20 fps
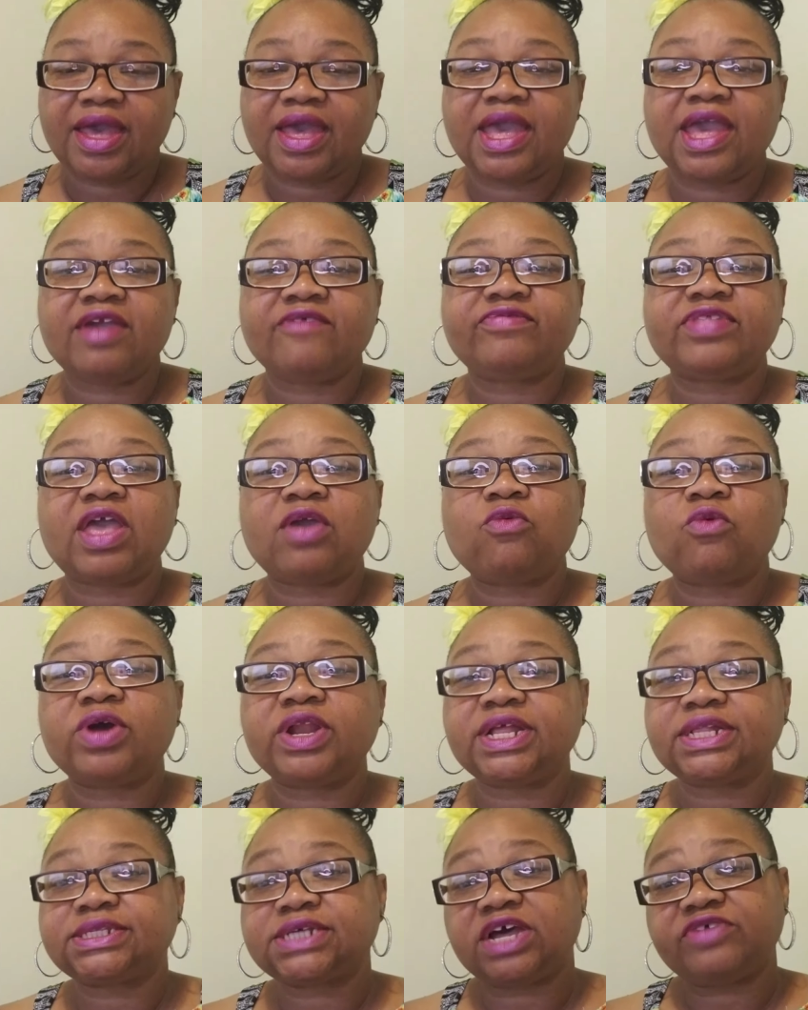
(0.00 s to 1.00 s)
If they want
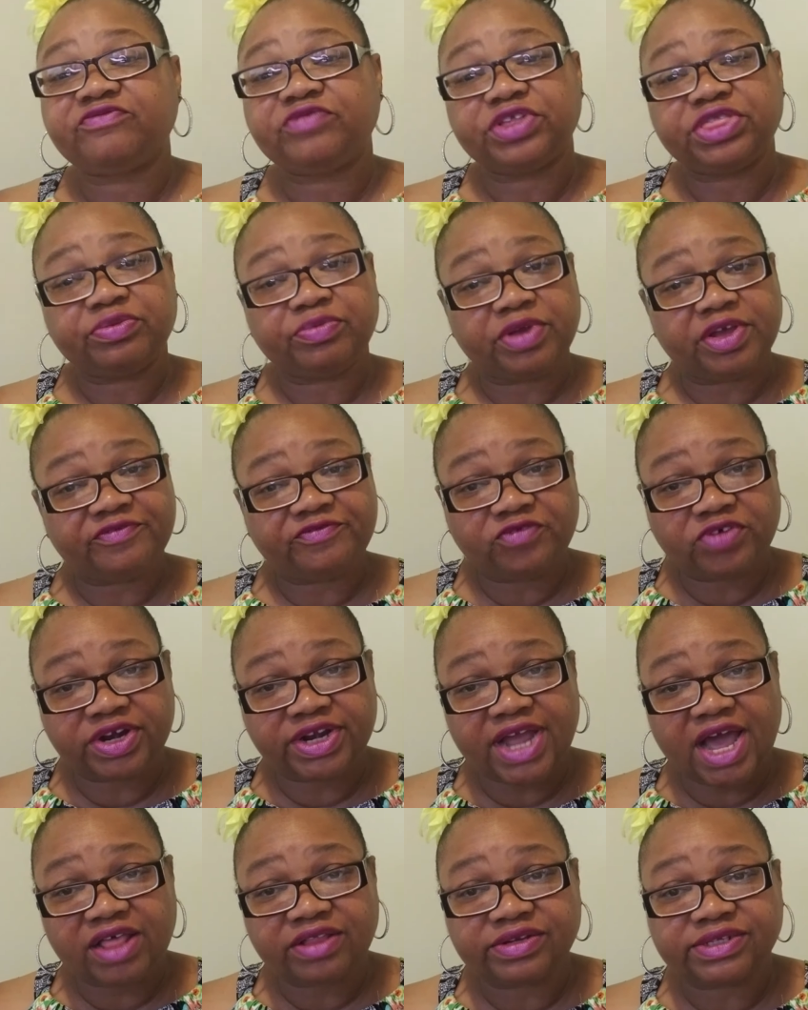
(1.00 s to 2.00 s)
it done for $3 or
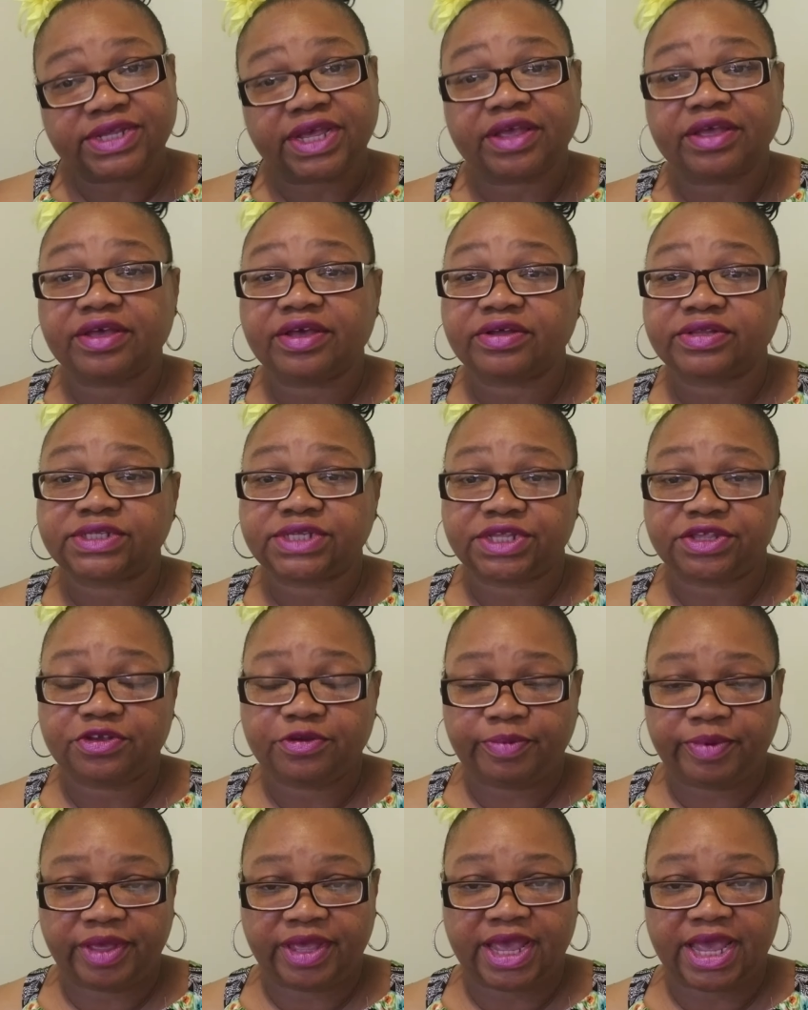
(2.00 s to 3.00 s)
$4, they can go
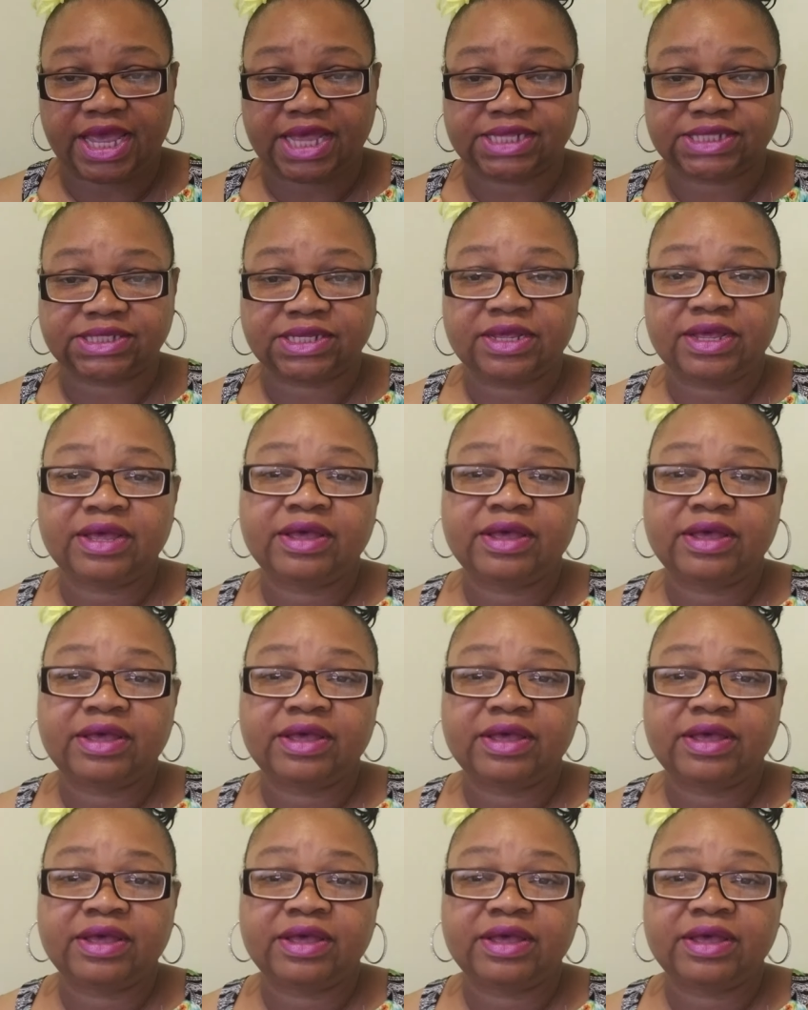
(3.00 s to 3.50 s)
to UPS.